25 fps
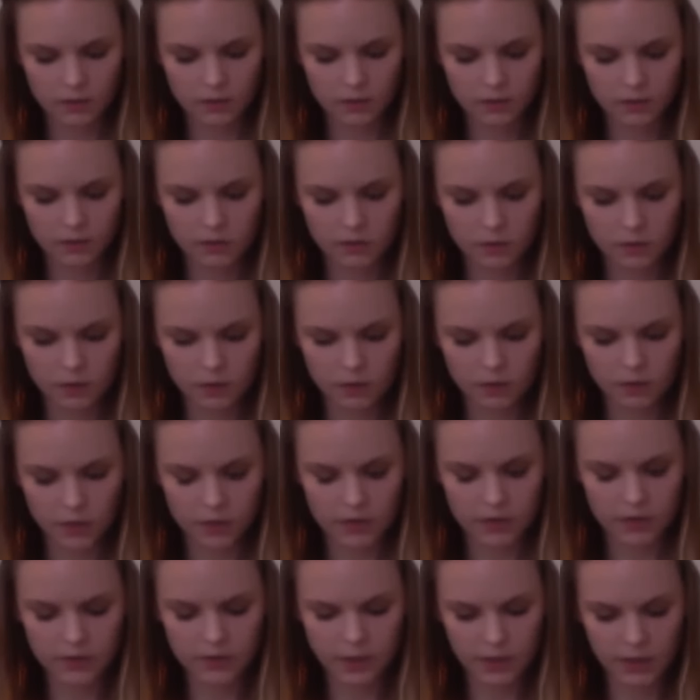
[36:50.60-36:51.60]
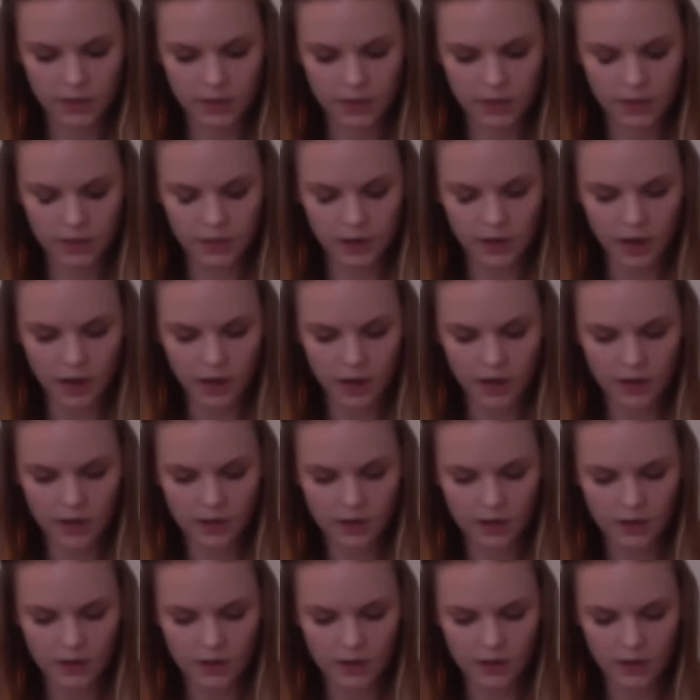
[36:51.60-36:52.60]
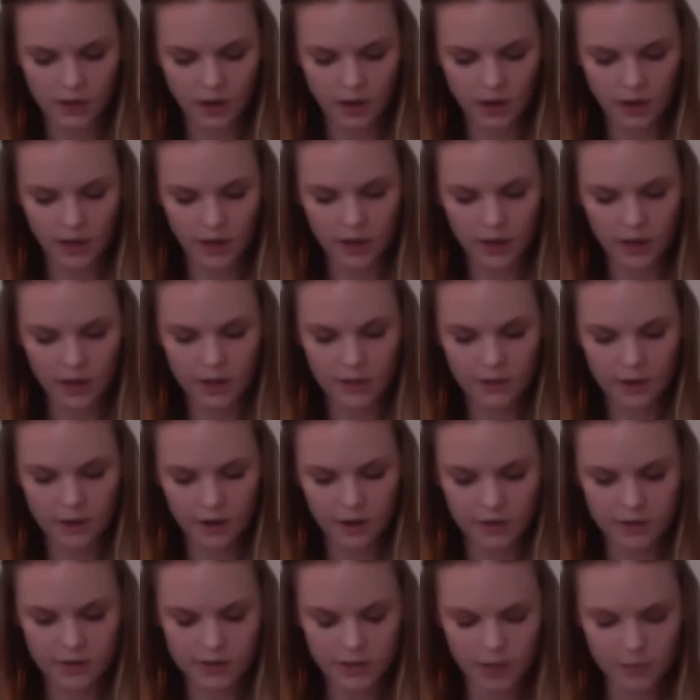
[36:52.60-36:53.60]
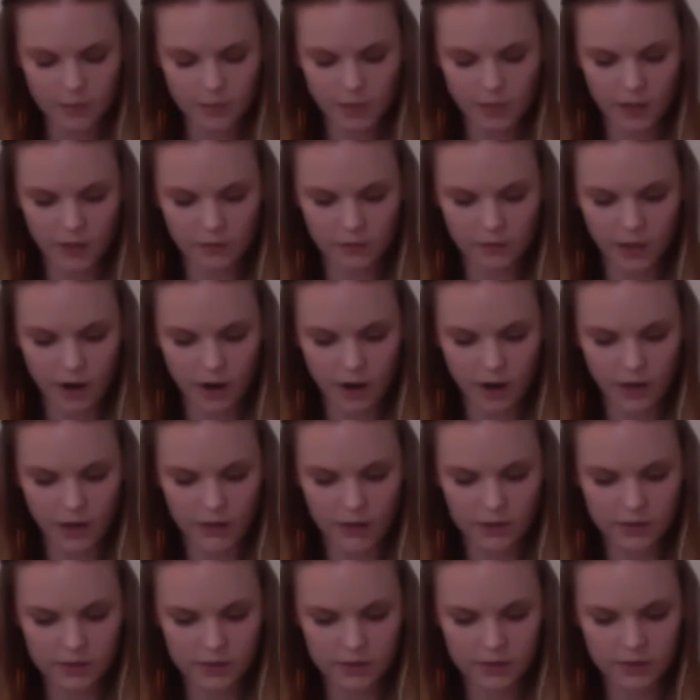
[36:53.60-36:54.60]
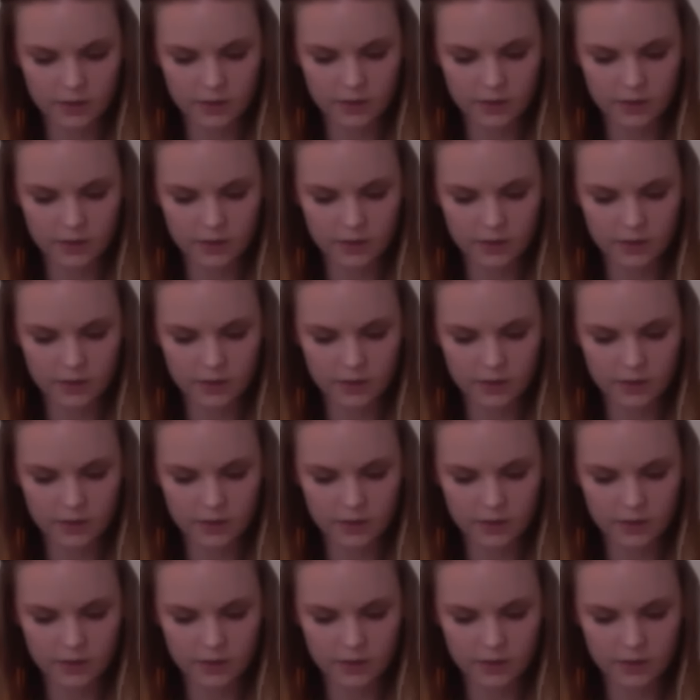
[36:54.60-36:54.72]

Noticing any thoughts that may arise.